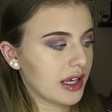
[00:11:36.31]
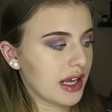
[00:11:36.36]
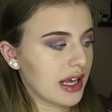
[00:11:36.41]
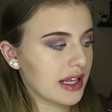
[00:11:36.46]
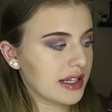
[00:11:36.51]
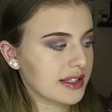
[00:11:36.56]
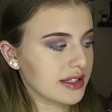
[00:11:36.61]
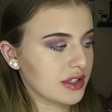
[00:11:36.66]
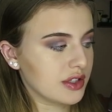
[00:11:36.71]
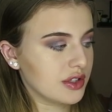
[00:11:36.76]

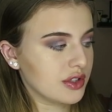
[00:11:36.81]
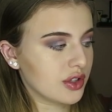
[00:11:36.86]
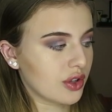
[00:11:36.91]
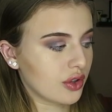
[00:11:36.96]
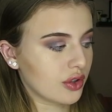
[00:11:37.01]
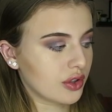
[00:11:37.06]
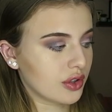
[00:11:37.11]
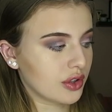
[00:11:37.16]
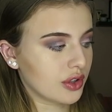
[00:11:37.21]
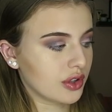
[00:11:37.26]
it's a
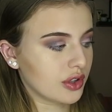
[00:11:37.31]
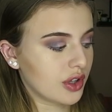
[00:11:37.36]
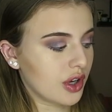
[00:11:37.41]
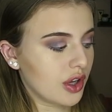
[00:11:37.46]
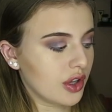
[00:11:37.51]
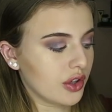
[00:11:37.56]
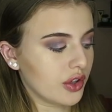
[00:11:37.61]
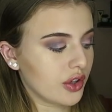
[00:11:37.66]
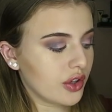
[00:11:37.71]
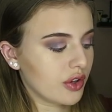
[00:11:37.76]
darker
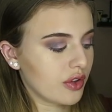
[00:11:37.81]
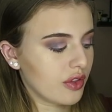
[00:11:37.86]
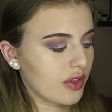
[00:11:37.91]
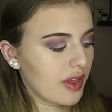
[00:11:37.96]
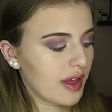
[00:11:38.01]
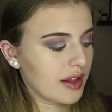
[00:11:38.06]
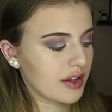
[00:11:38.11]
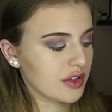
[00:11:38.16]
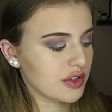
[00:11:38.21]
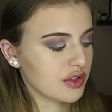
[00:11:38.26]
color
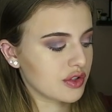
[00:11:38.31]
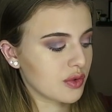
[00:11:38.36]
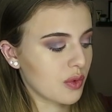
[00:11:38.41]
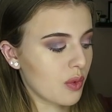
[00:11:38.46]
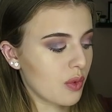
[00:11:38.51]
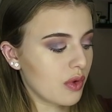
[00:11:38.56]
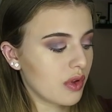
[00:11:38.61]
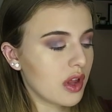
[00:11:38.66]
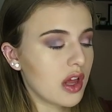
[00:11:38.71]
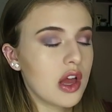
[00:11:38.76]
than
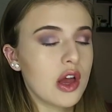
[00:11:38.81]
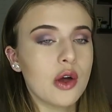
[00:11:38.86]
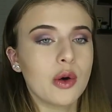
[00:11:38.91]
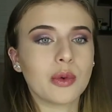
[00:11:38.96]
Soul,